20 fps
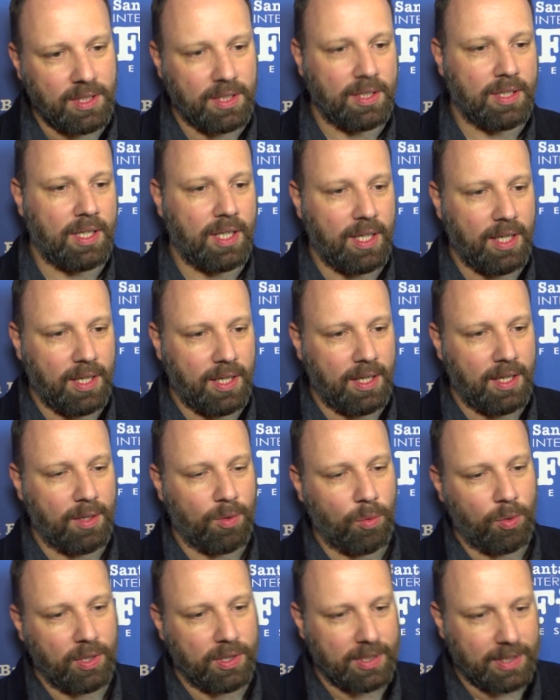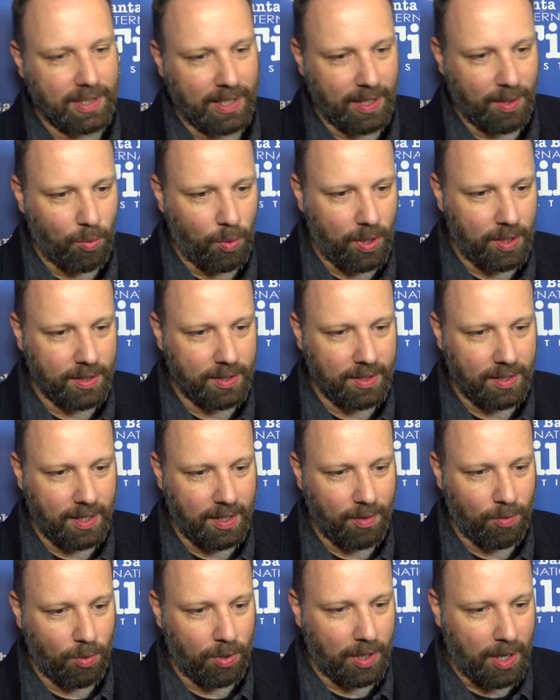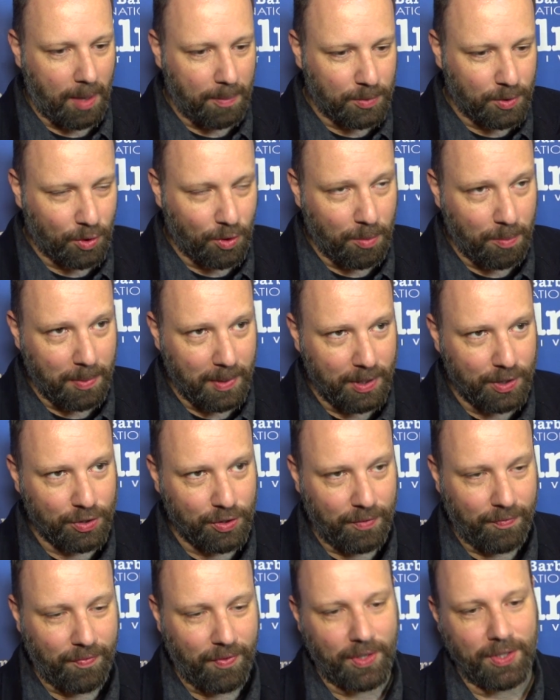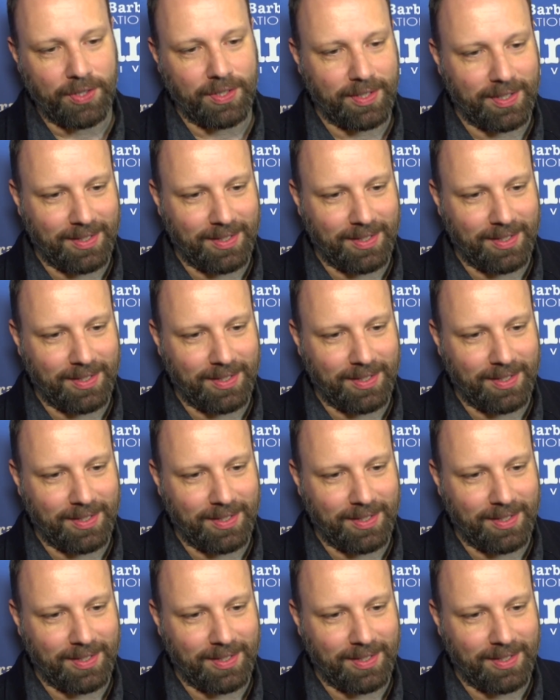and we'll see what will come to completion first.